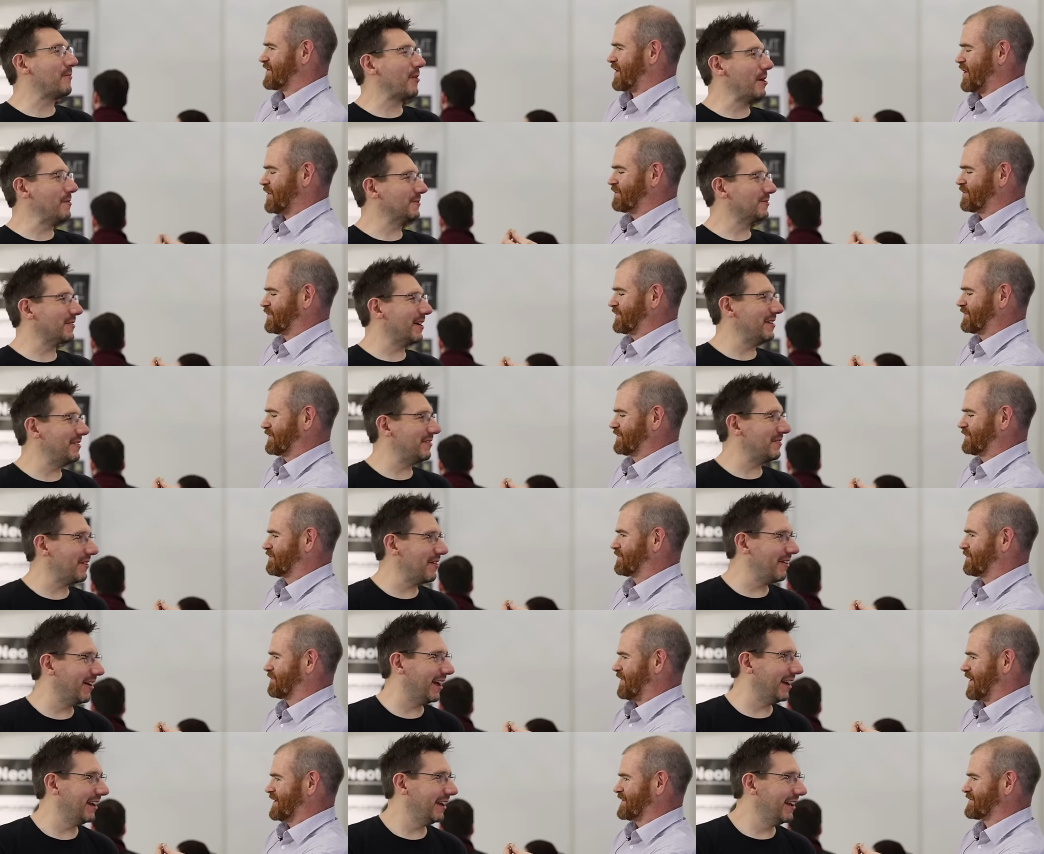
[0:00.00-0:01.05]
Speaker 1: probes right
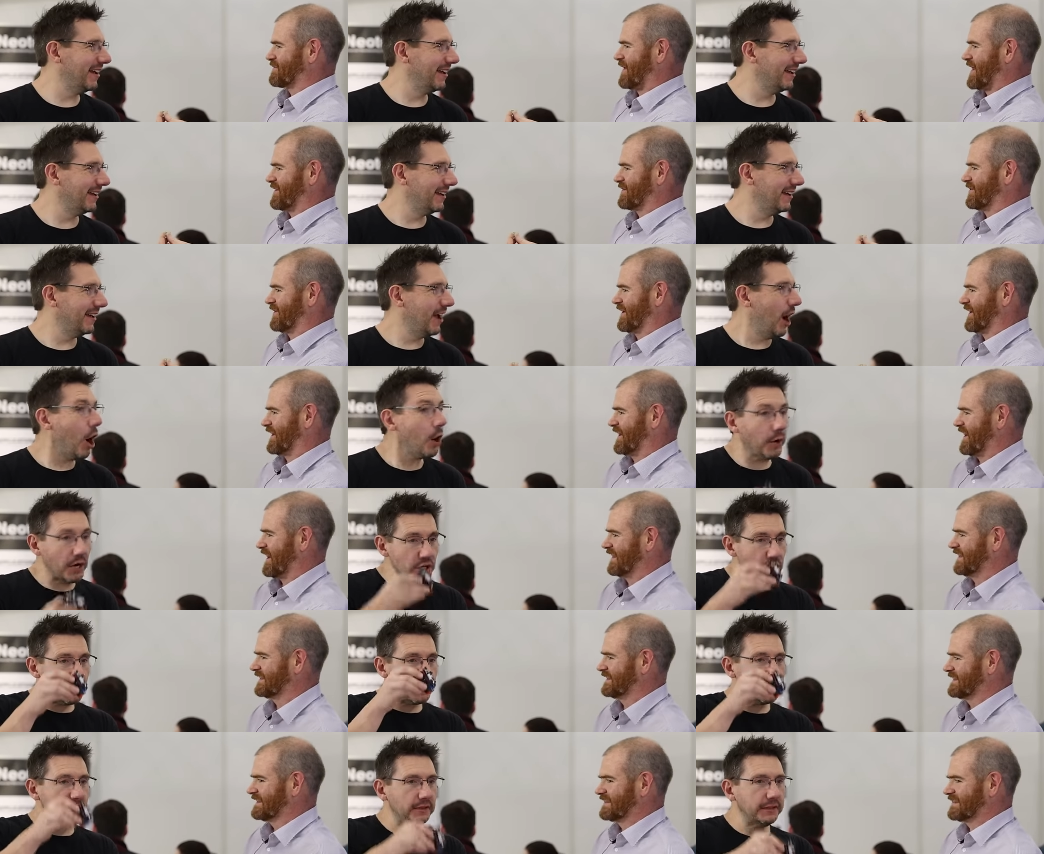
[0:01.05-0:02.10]
through it. Probes right through it. Oh,
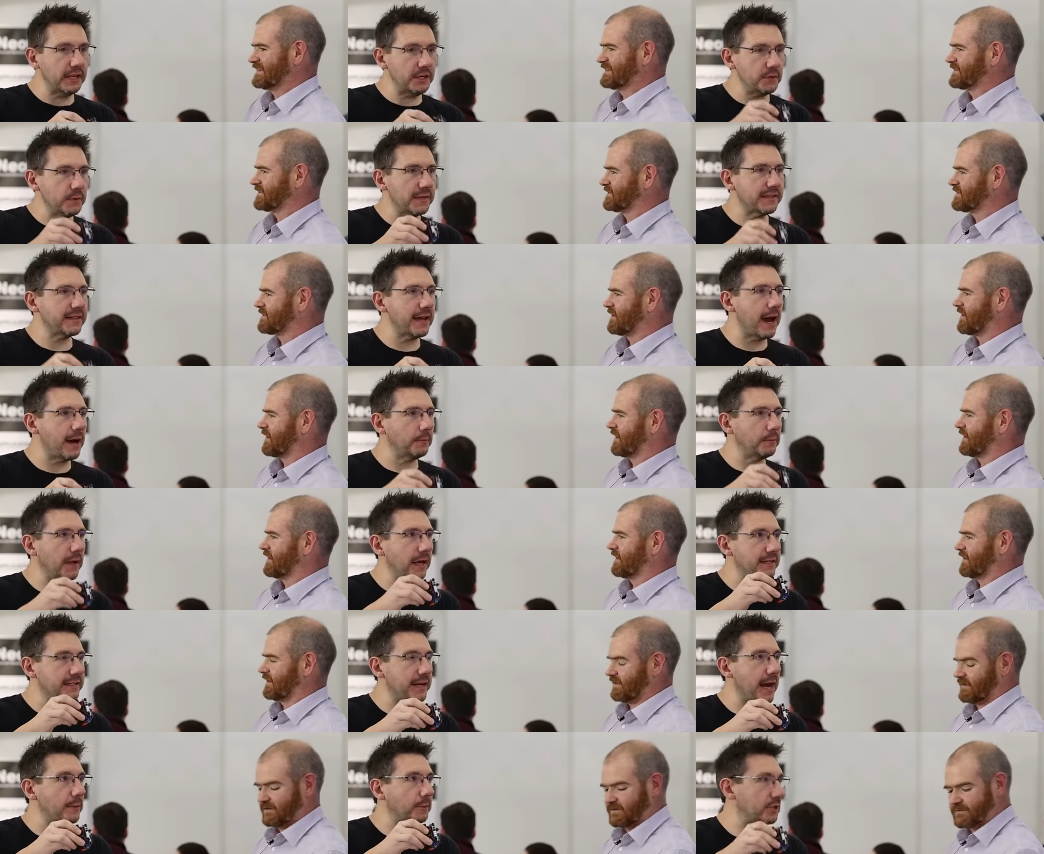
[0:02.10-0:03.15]
because
Speaker 2: yeah. you still need to
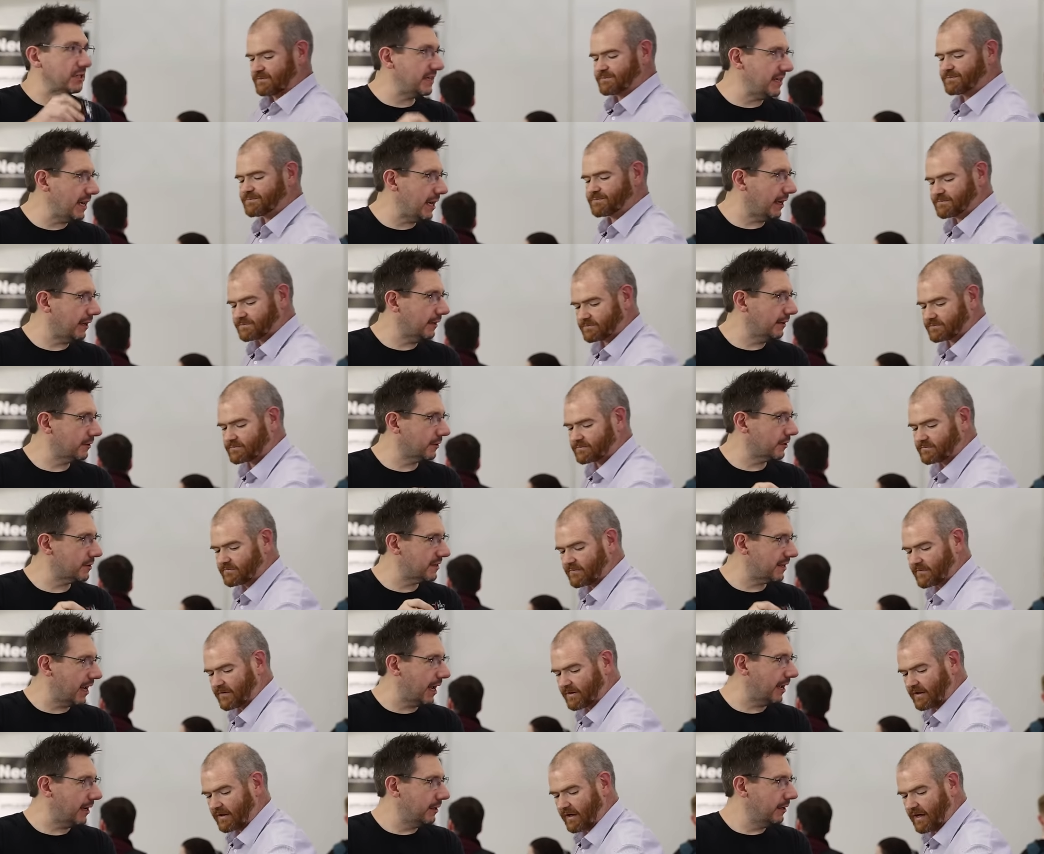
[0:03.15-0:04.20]
establish Z or
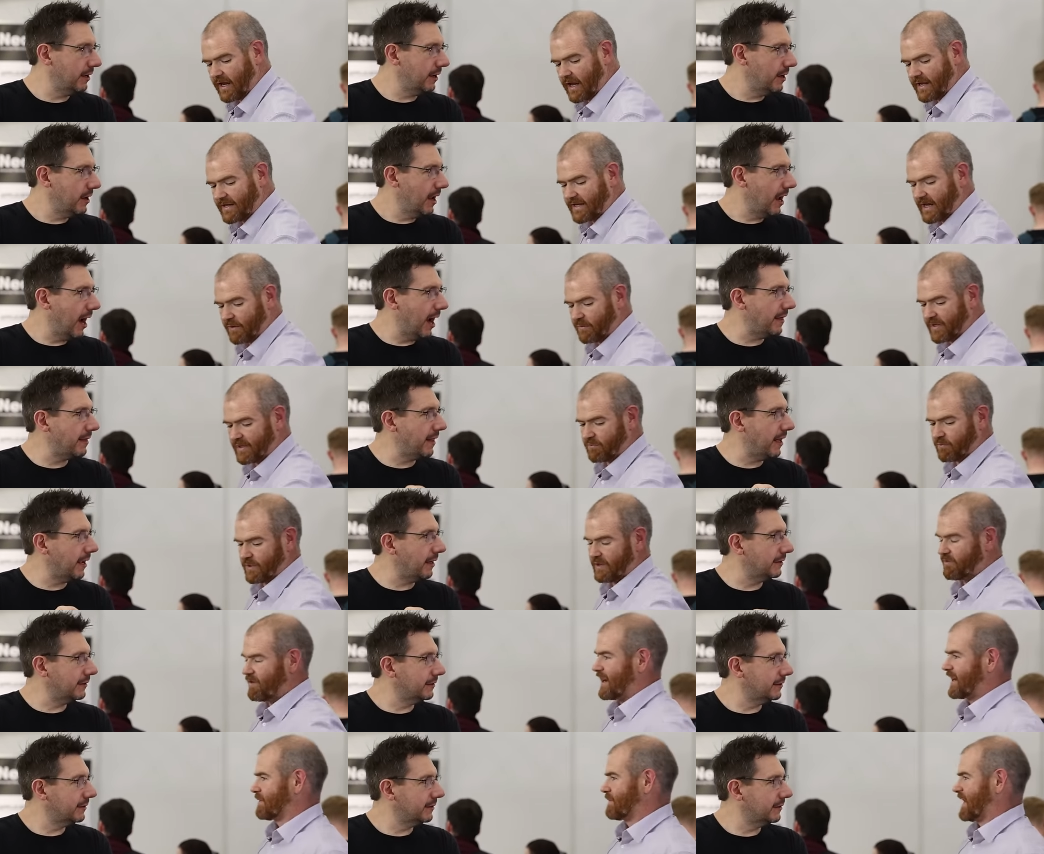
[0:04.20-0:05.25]
Z. Yeah, we, then...
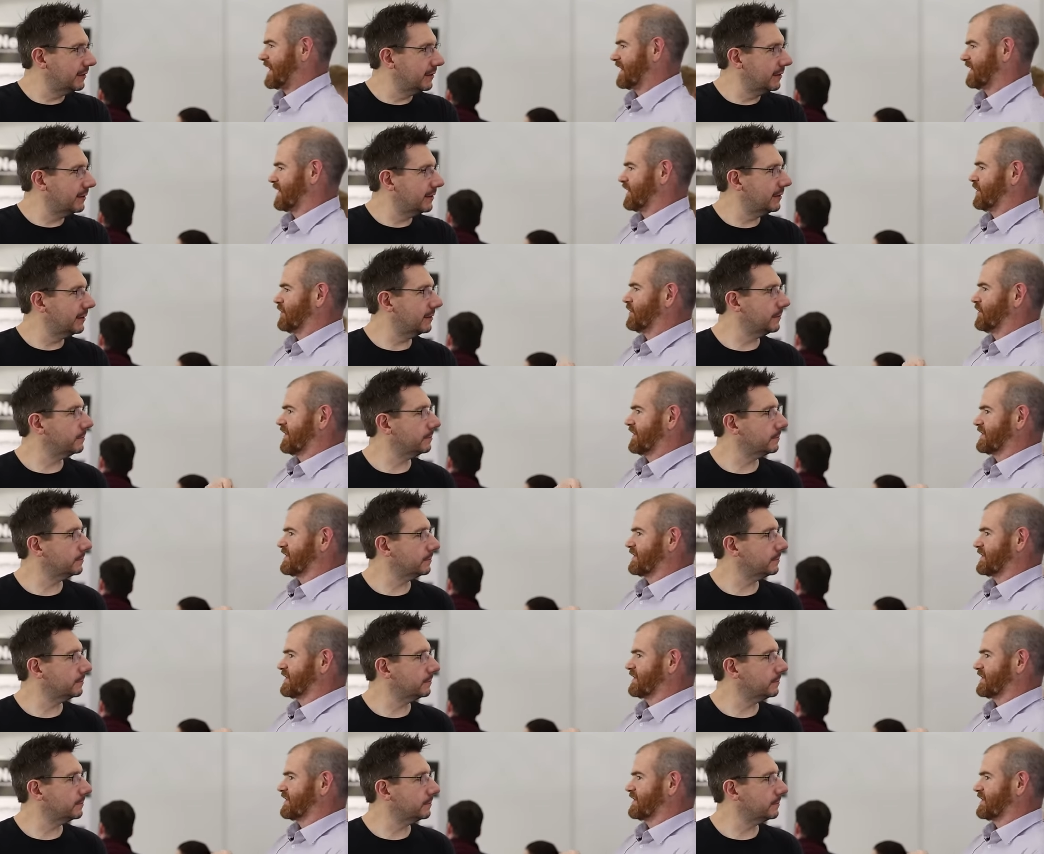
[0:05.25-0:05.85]
we're
Speaker 1: recommending that you